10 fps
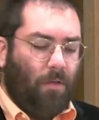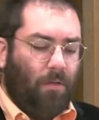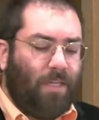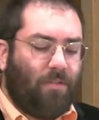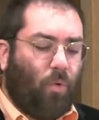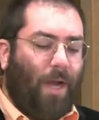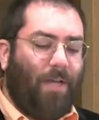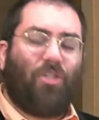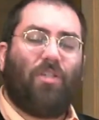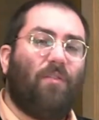These
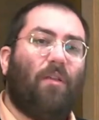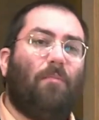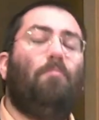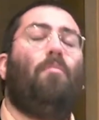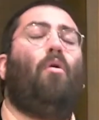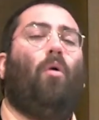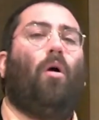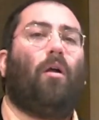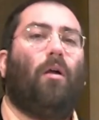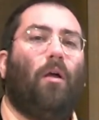questions and
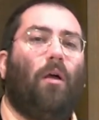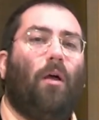more